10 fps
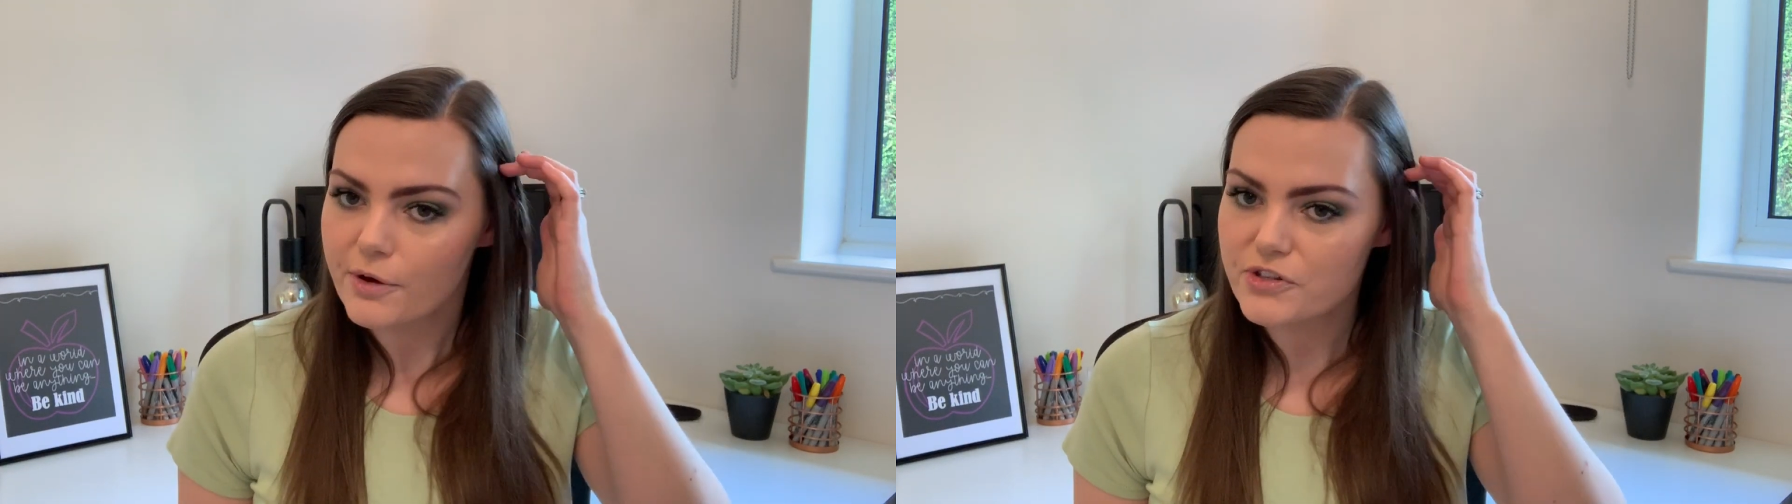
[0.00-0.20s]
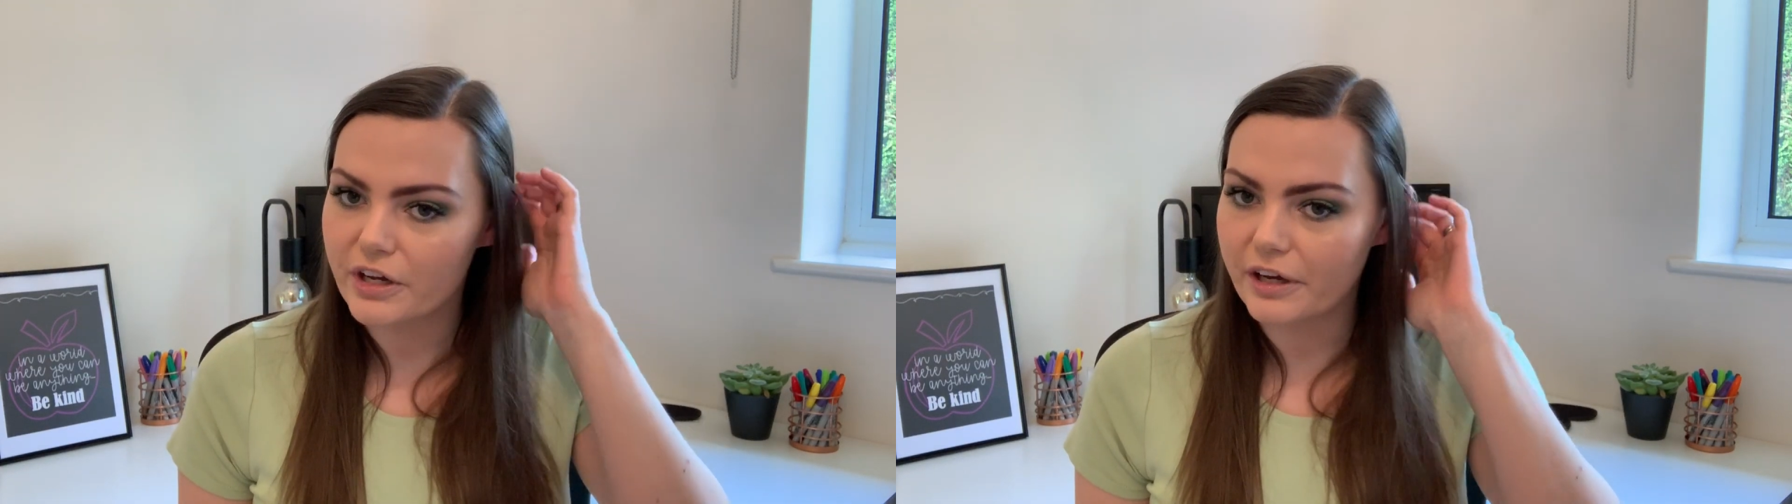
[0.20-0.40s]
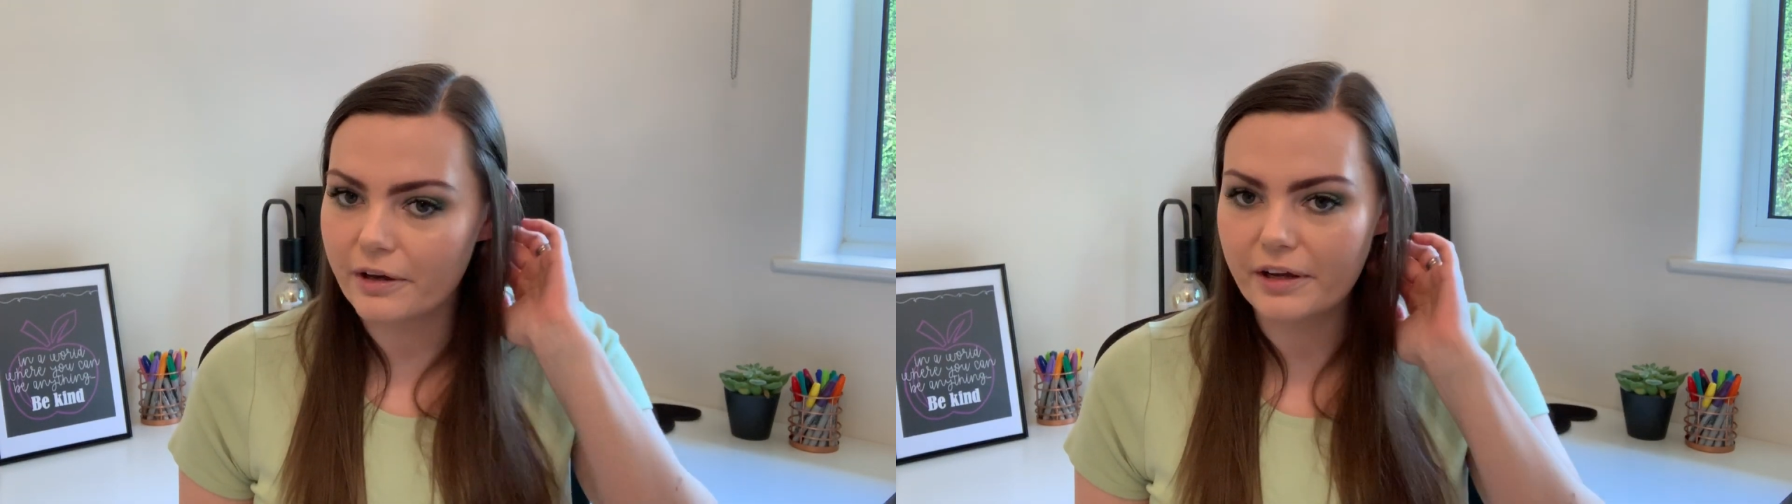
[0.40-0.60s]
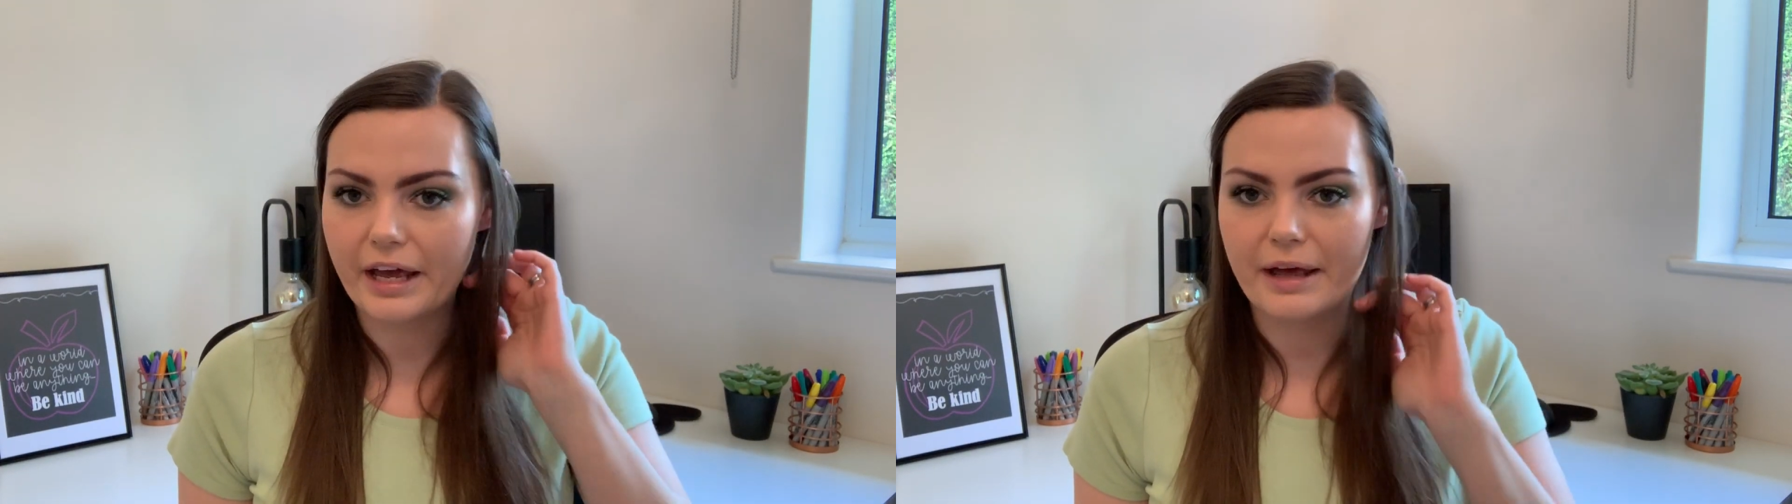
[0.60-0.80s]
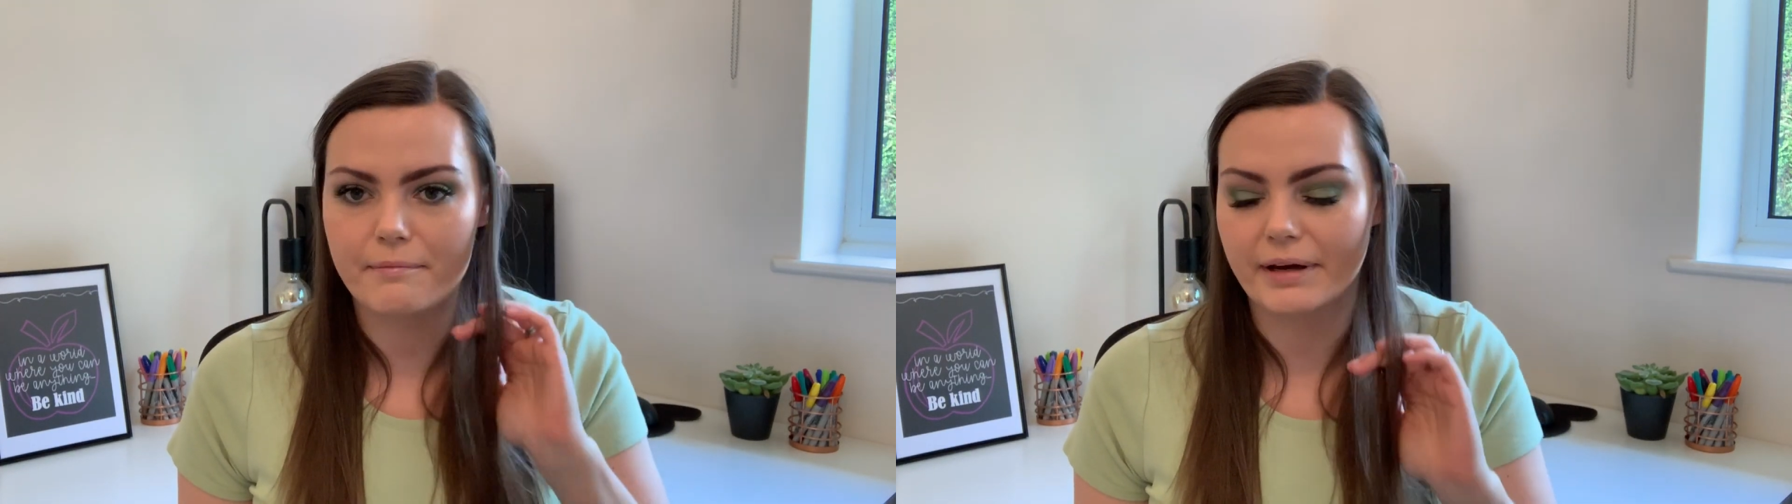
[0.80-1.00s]
So
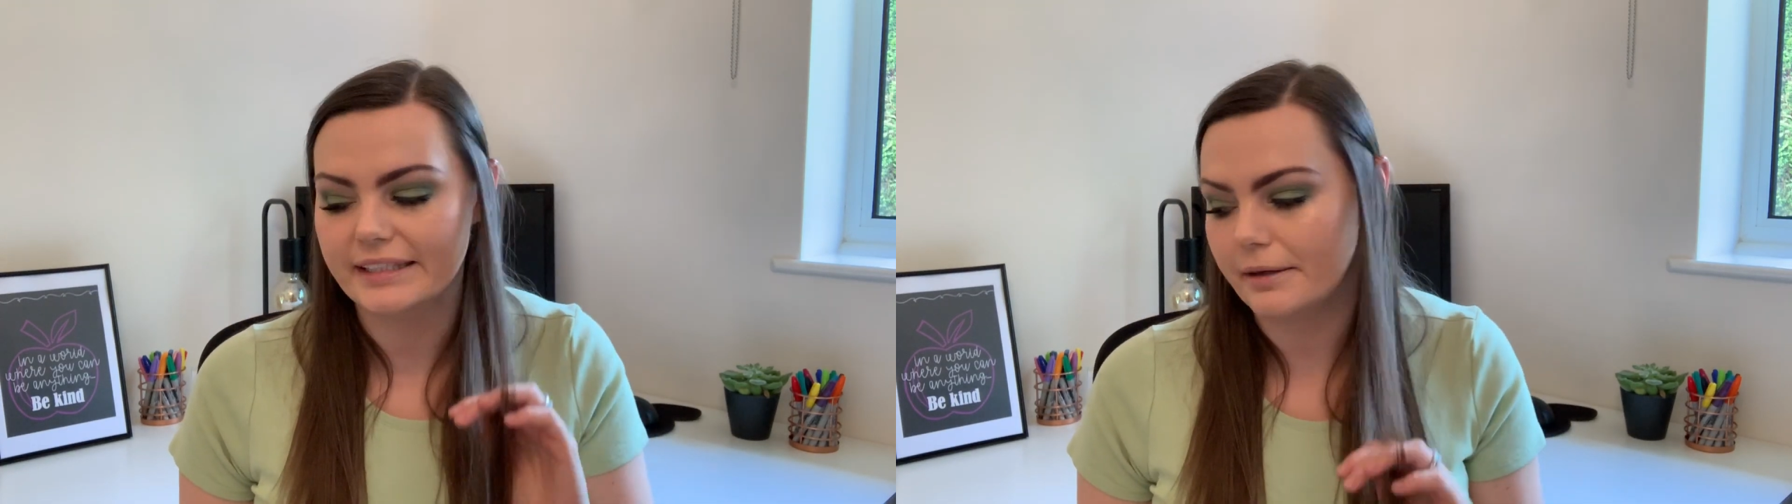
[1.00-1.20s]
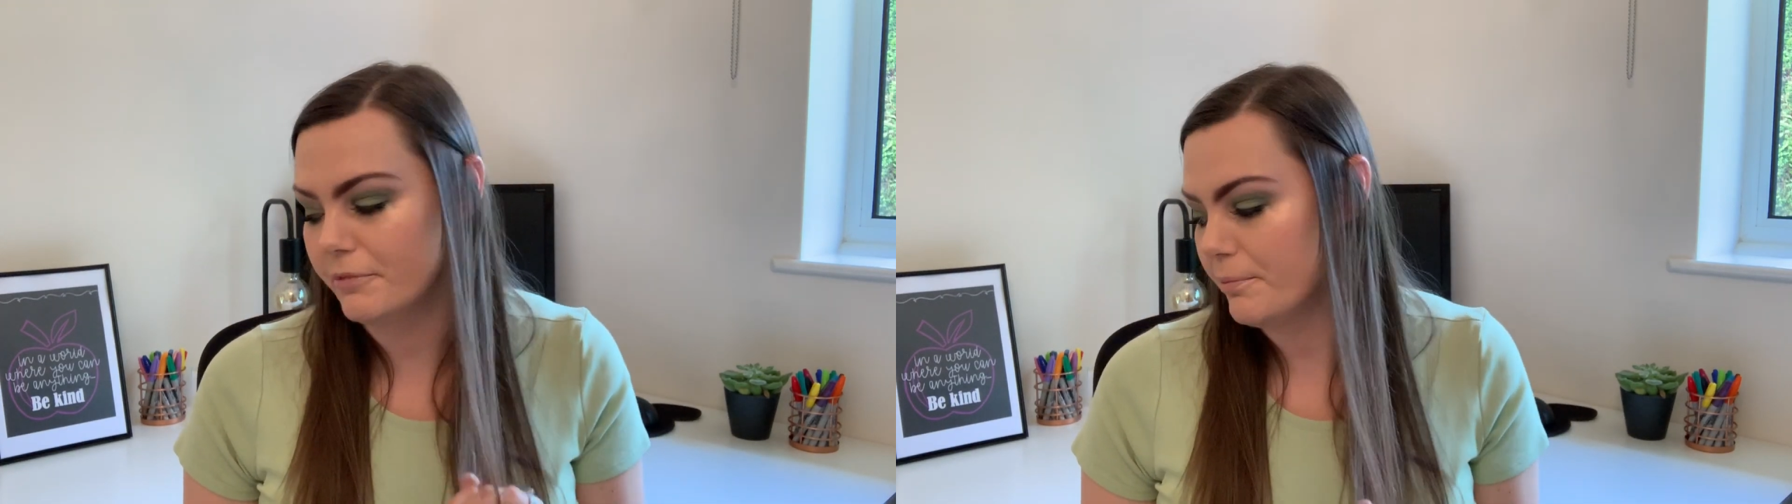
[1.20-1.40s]
my tip